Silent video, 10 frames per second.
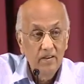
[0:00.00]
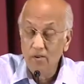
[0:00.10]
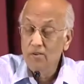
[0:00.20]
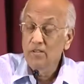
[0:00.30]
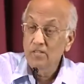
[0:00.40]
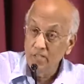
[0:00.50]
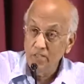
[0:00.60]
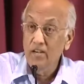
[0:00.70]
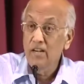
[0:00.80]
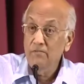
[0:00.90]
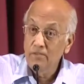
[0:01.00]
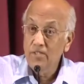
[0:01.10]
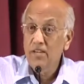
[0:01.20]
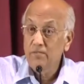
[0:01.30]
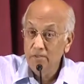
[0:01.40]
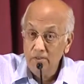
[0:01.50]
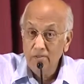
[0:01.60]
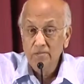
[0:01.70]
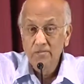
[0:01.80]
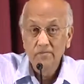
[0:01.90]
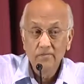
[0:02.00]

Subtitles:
Do you know that such a life is there for you?